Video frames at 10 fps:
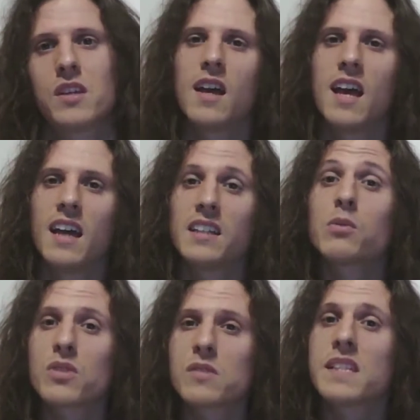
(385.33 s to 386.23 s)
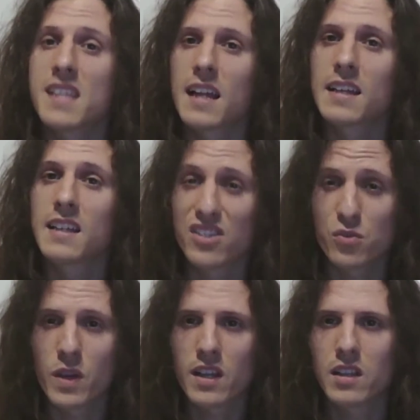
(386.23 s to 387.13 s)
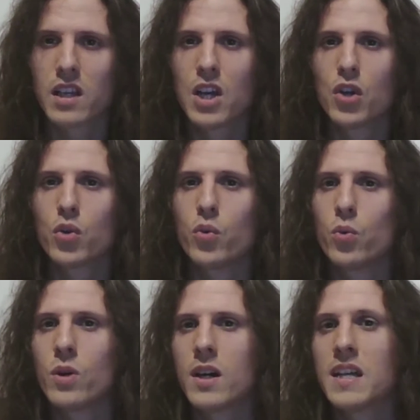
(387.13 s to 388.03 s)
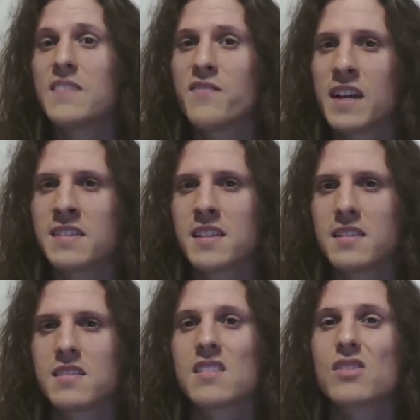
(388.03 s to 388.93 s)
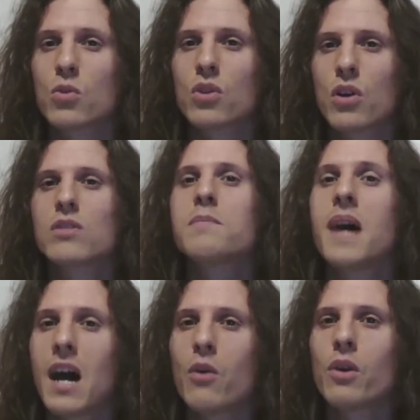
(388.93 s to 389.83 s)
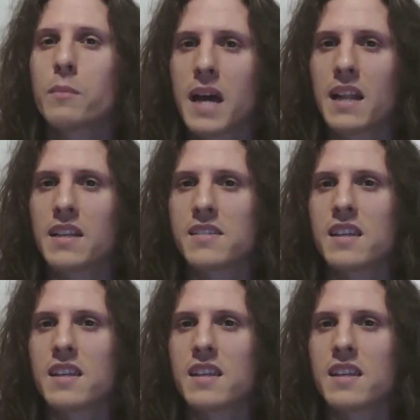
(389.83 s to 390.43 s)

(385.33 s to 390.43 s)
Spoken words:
And it was Metallica as well who invented the so-called power ballad,